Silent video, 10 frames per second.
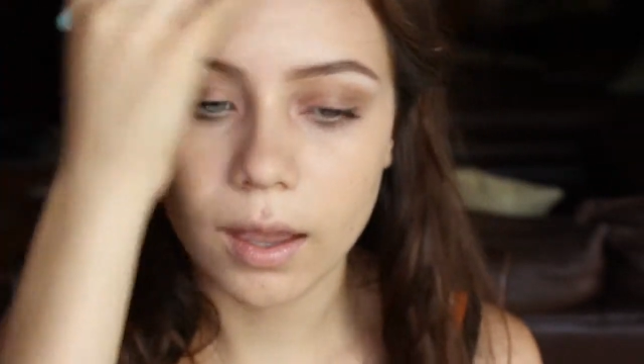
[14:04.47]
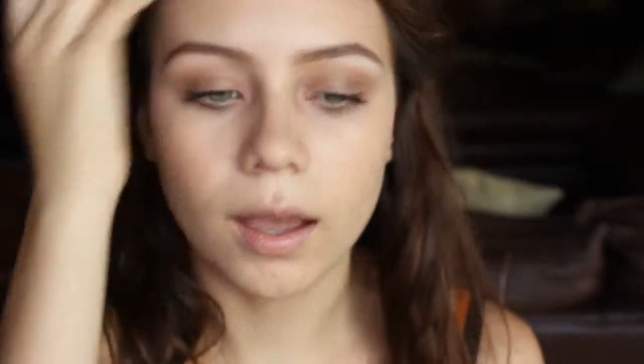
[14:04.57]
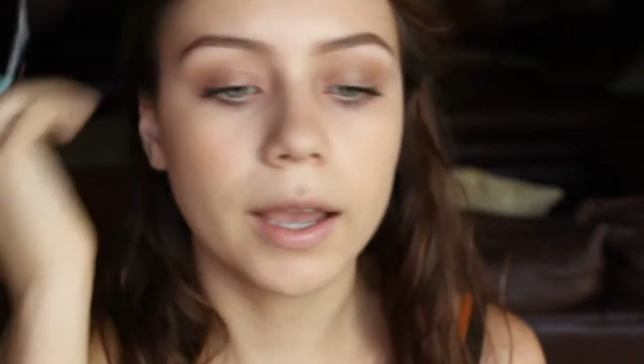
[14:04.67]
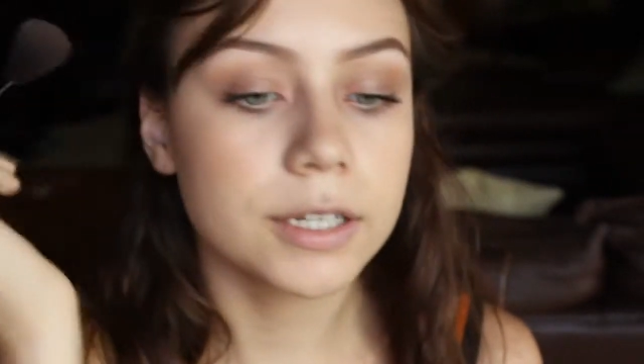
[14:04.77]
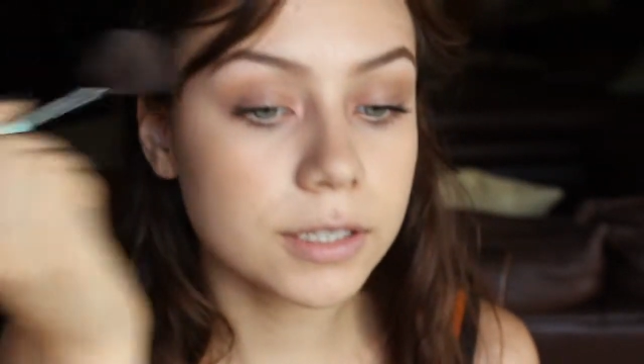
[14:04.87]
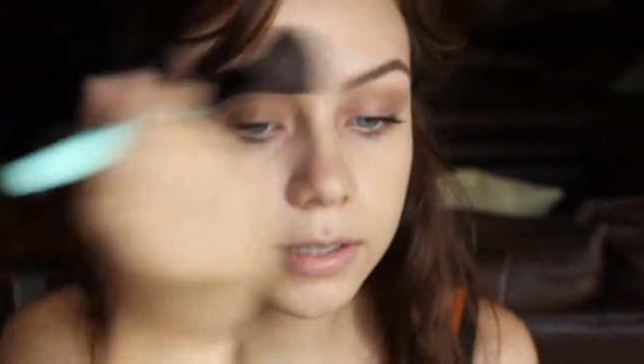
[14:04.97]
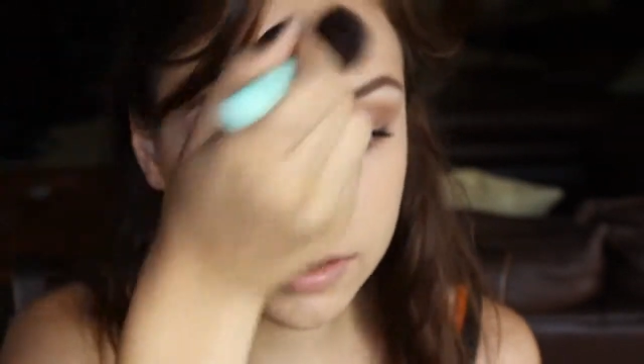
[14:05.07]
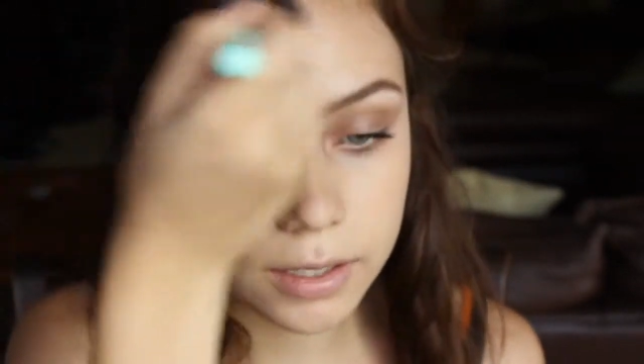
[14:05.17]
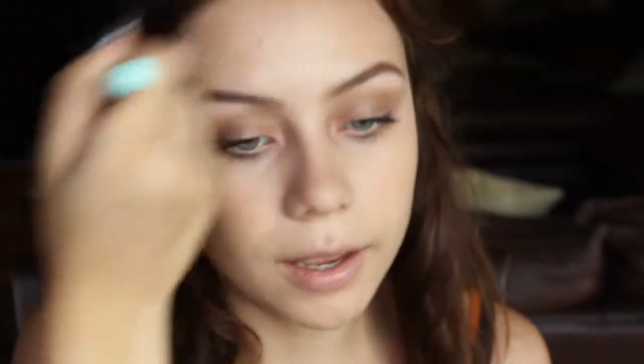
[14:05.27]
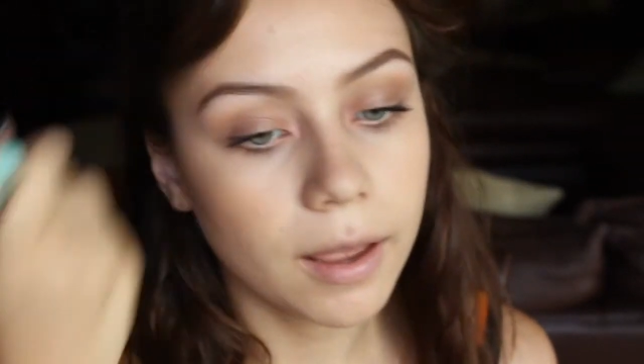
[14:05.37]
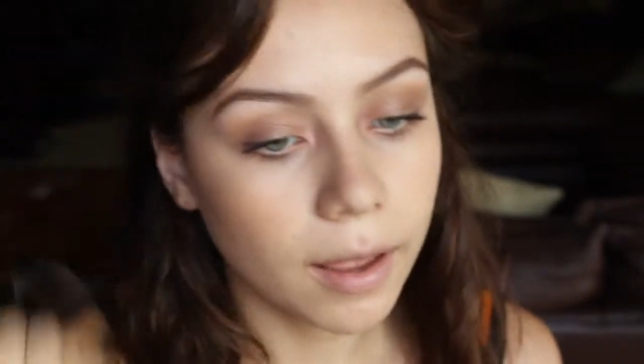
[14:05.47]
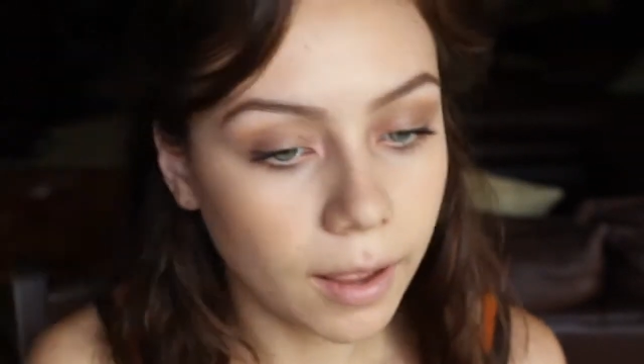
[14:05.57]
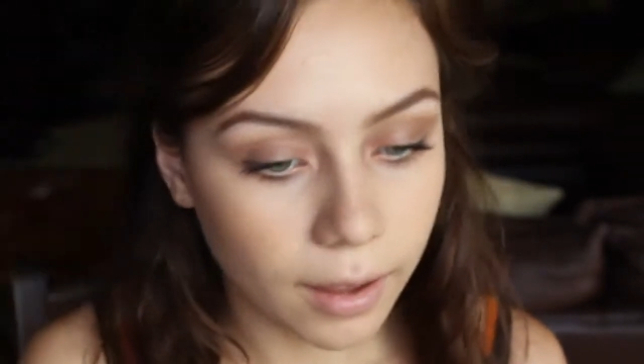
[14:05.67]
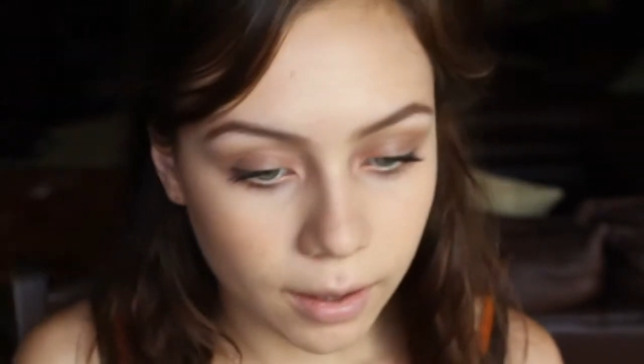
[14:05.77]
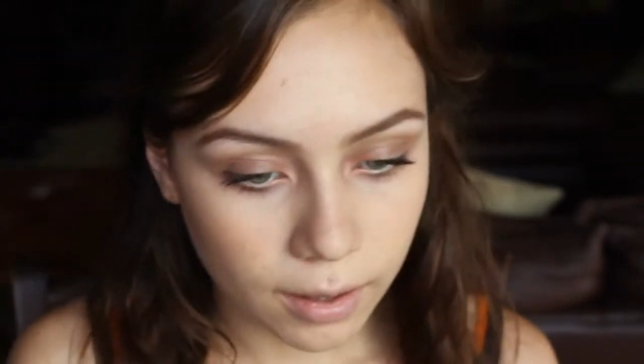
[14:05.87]
I just,
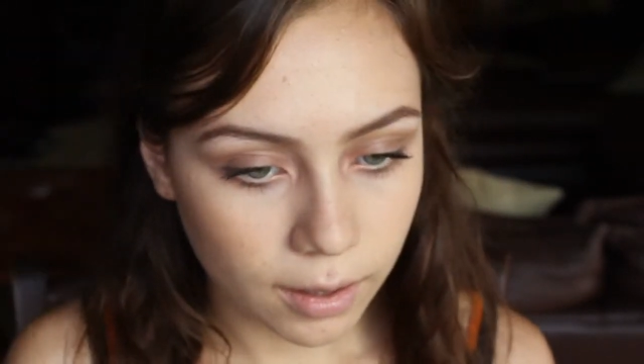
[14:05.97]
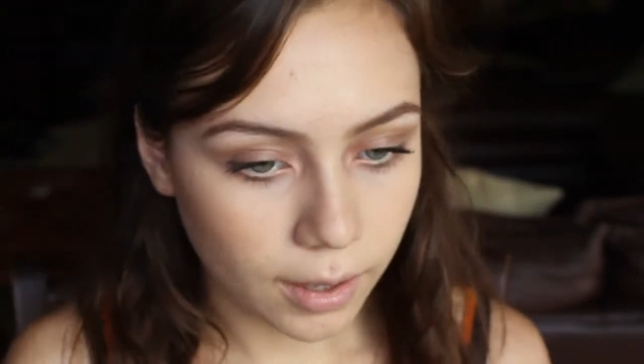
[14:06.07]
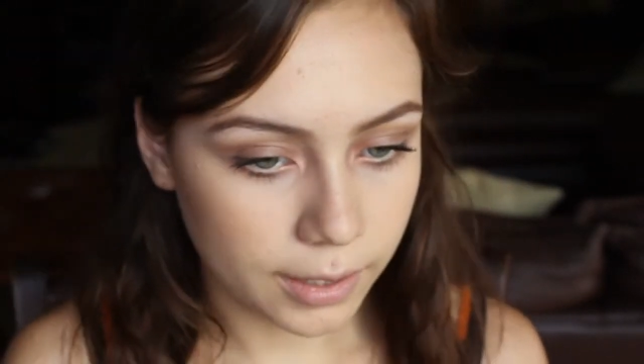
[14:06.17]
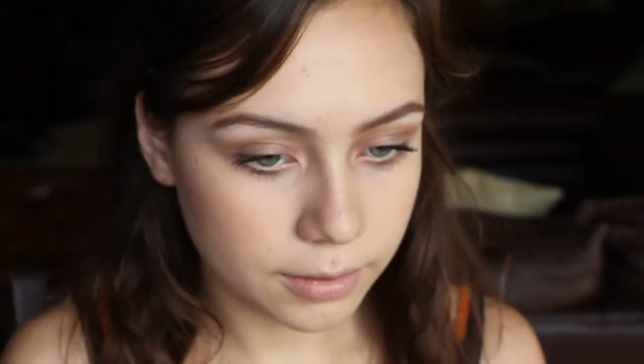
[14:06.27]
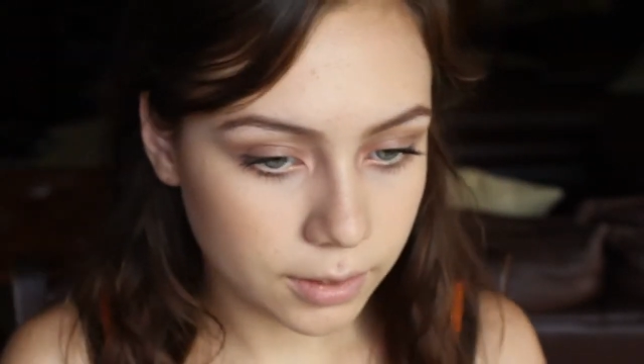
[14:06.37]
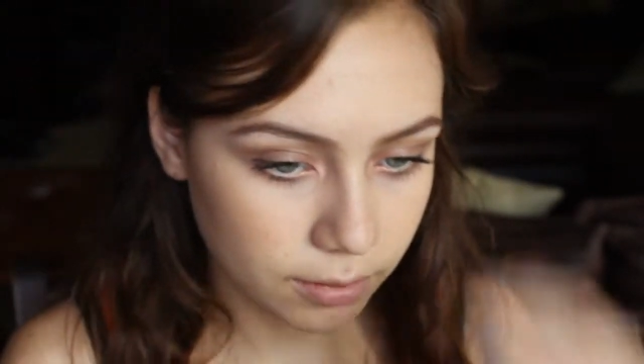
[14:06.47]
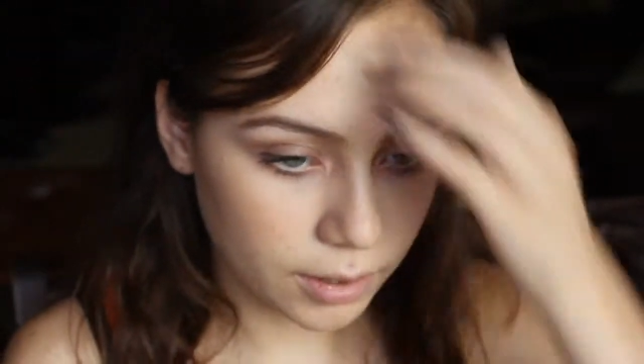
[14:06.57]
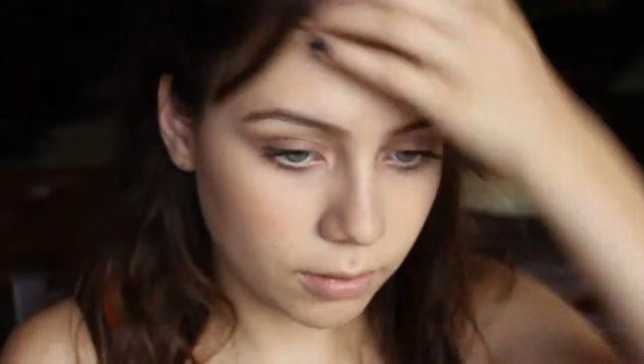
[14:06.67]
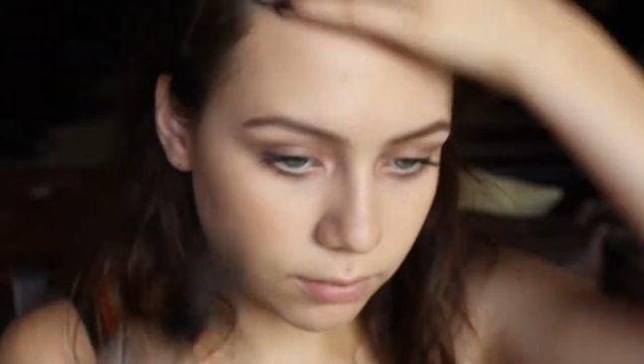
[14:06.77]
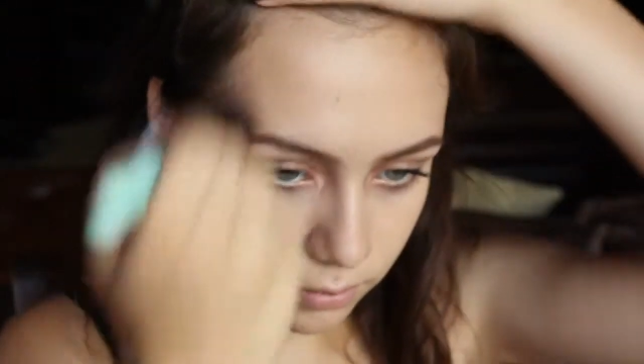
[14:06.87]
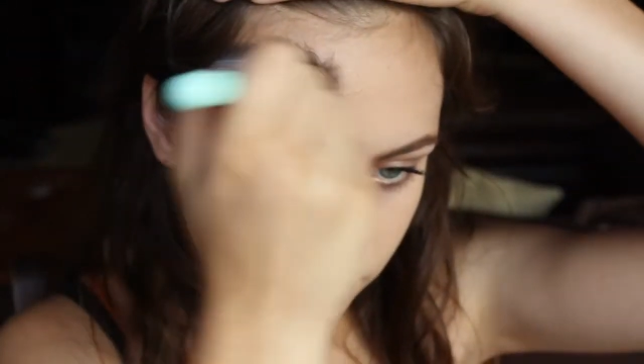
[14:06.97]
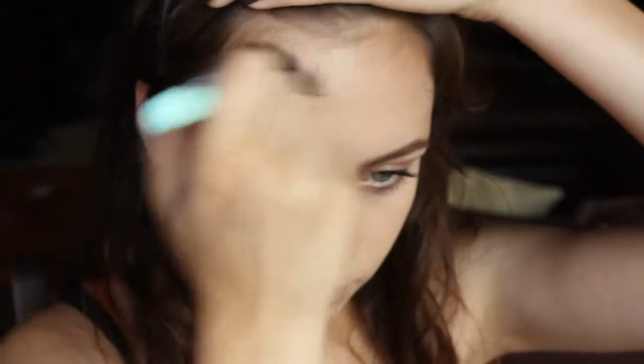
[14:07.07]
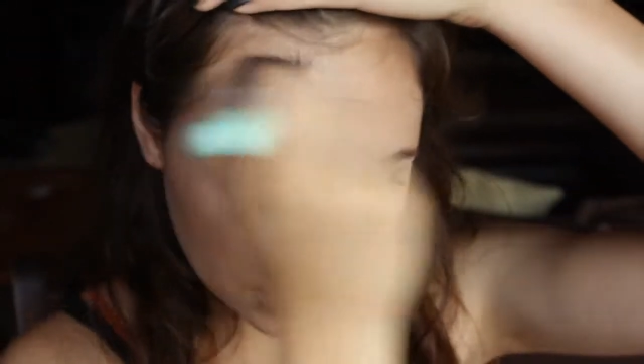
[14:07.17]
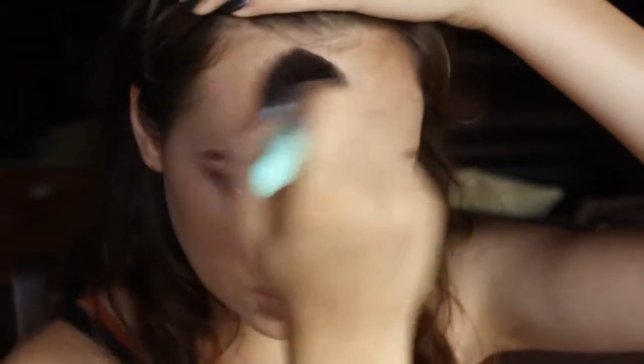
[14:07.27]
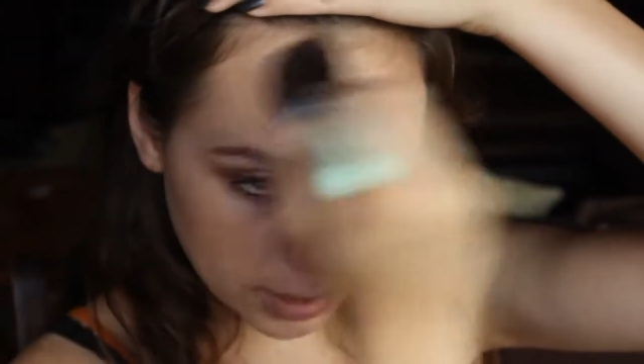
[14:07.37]
I don't know, I don't,
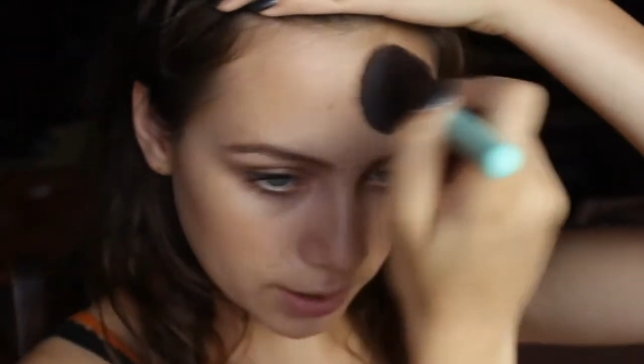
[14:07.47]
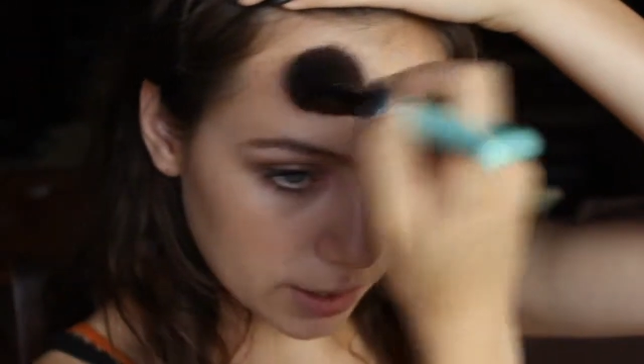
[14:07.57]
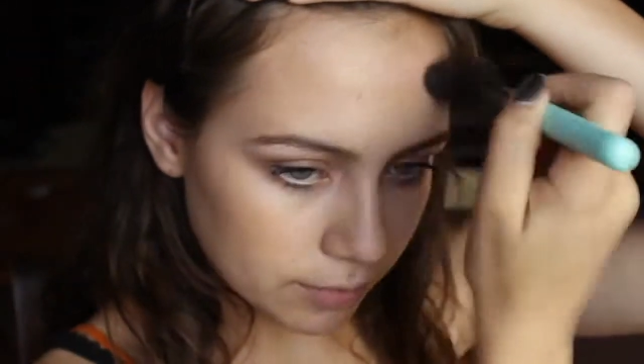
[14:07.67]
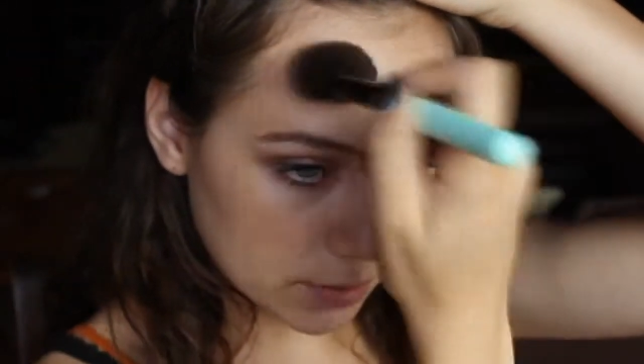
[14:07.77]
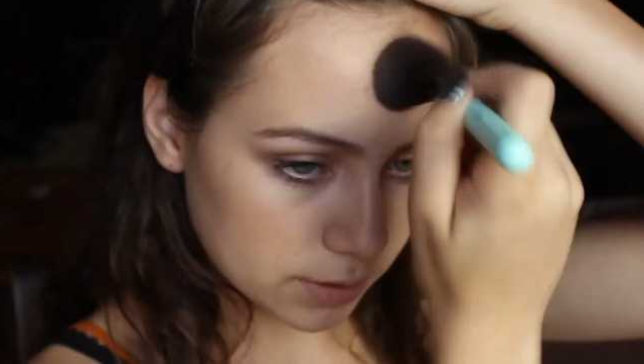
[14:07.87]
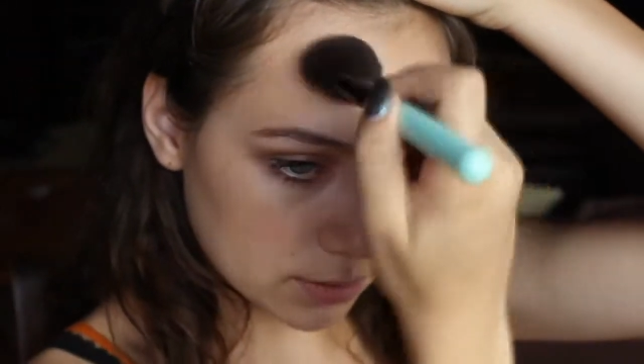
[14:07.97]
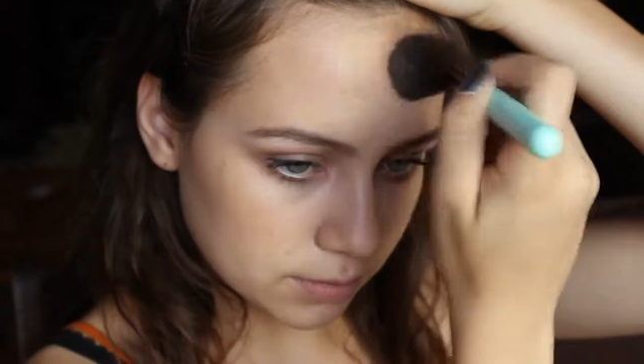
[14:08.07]
I haven't,